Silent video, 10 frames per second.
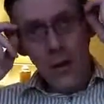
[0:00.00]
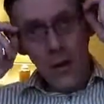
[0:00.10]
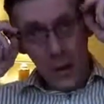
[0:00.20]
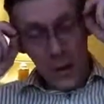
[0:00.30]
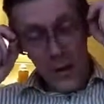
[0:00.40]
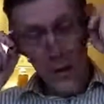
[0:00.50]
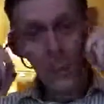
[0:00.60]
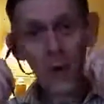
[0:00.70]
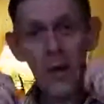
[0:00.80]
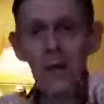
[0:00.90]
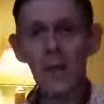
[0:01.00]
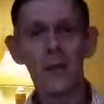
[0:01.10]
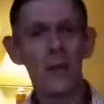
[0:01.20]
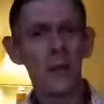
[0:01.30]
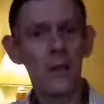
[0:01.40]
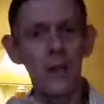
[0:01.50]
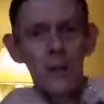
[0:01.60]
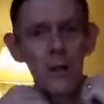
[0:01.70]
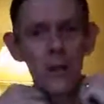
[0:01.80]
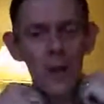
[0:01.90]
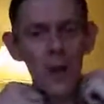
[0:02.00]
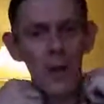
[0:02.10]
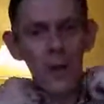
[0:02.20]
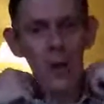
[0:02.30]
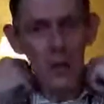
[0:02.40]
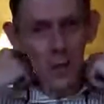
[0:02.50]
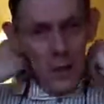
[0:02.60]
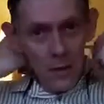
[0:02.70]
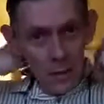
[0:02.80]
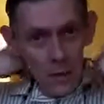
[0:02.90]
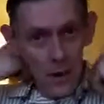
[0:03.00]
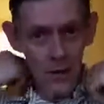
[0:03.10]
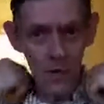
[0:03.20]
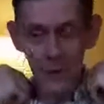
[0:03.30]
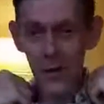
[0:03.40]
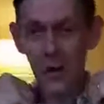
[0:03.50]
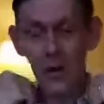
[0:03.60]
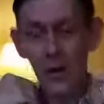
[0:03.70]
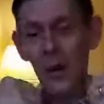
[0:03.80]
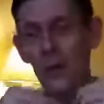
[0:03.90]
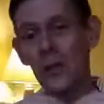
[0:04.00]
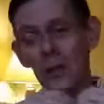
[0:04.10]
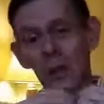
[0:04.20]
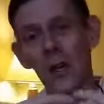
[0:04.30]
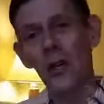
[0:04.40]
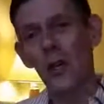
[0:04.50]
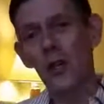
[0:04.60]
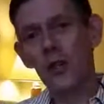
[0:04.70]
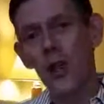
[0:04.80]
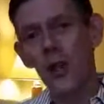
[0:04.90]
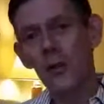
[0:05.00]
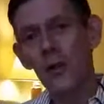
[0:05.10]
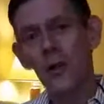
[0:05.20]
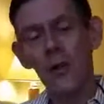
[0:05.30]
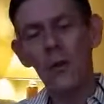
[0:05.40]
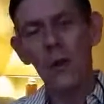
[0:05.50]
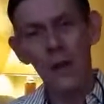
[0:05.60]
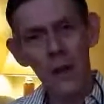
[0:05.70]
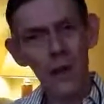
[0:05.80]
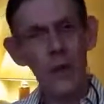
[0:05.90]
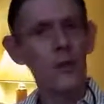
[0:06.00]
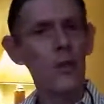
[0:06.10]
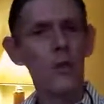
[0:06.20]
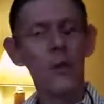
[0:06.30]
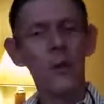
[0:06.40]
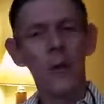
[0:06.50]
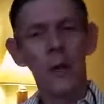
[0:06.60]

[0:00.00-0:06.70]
a weekly basis, and just feel, man, I don't want to just leave you guys out there. I want to just share with you, encourage you.